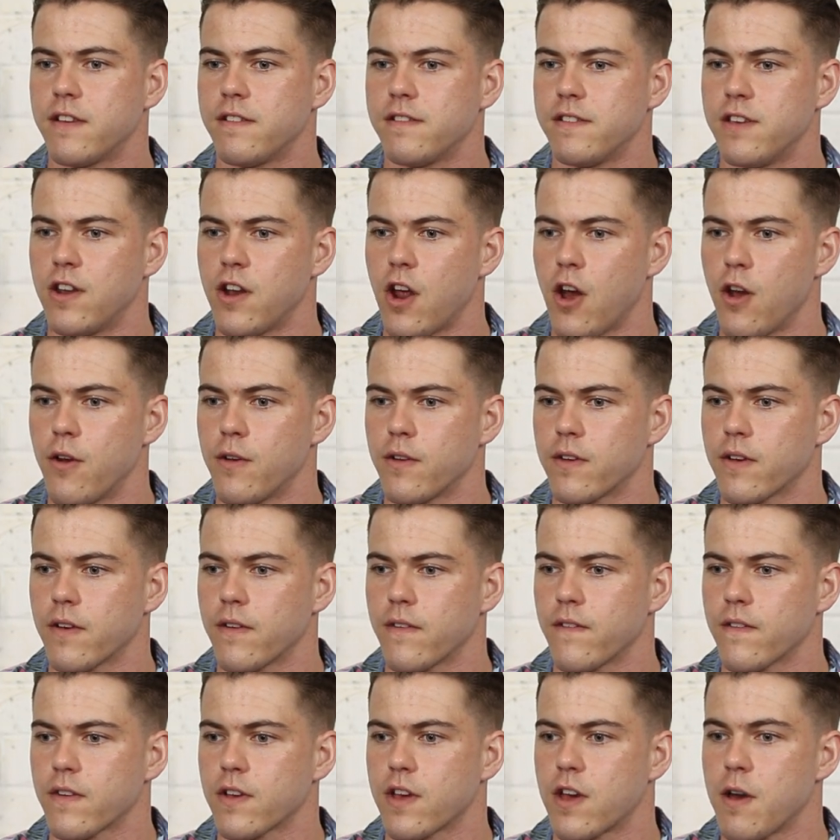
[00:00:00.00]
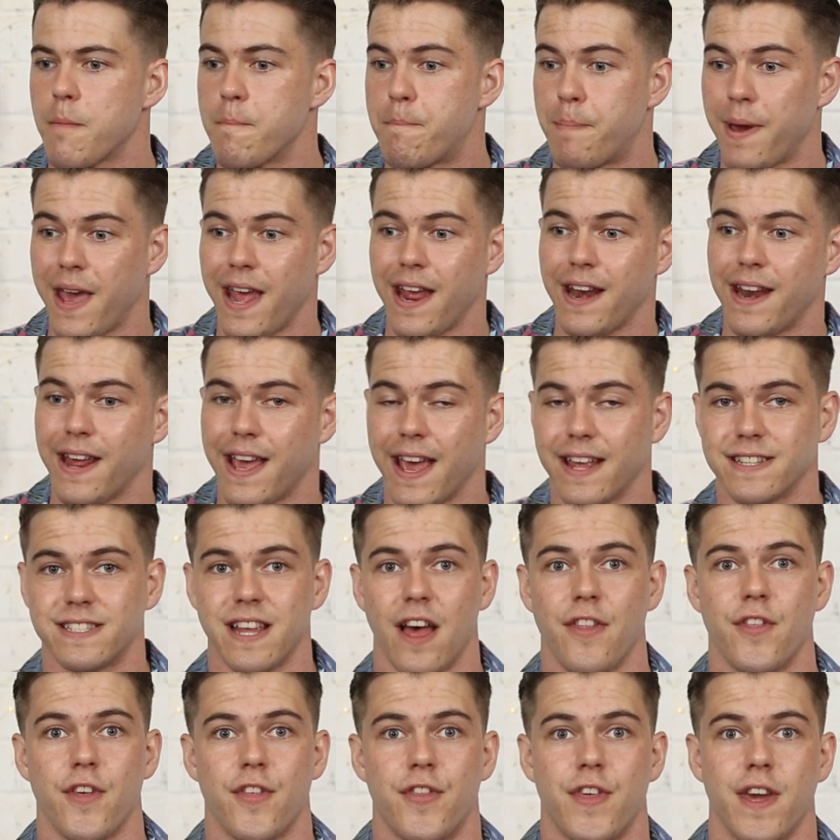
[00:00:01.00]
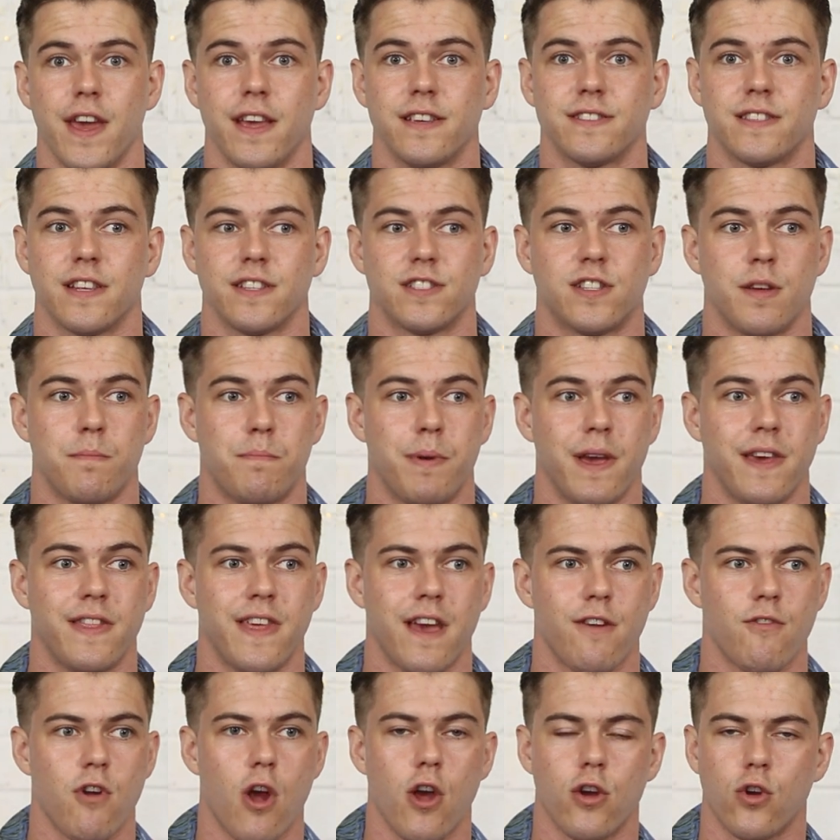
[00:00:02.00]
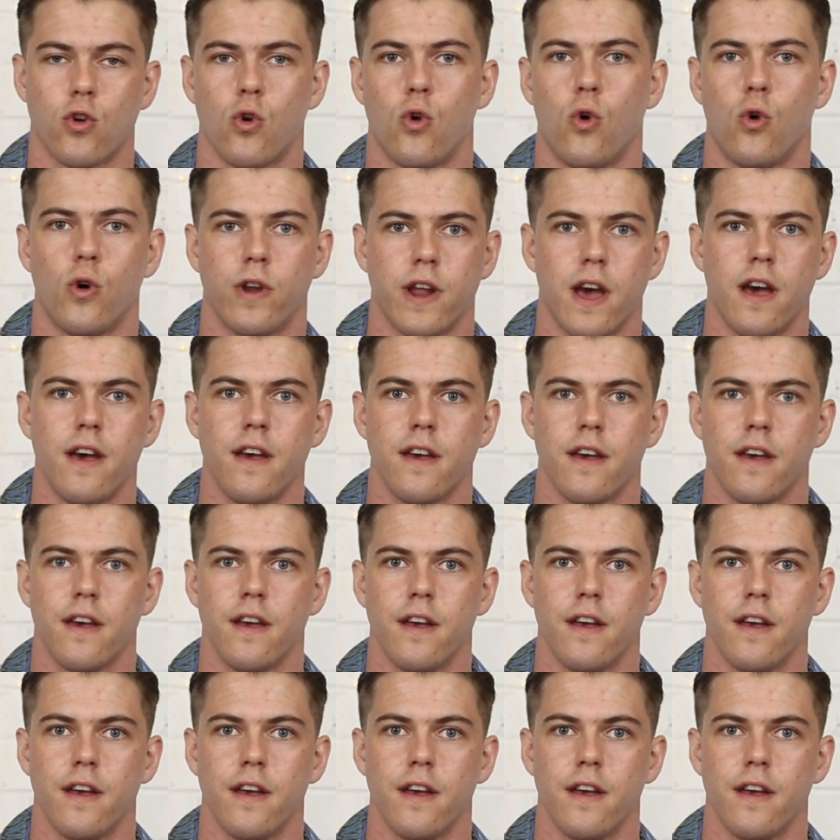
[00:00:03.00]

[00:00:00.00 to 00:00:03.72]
you know, compete against other things and to be their own corner.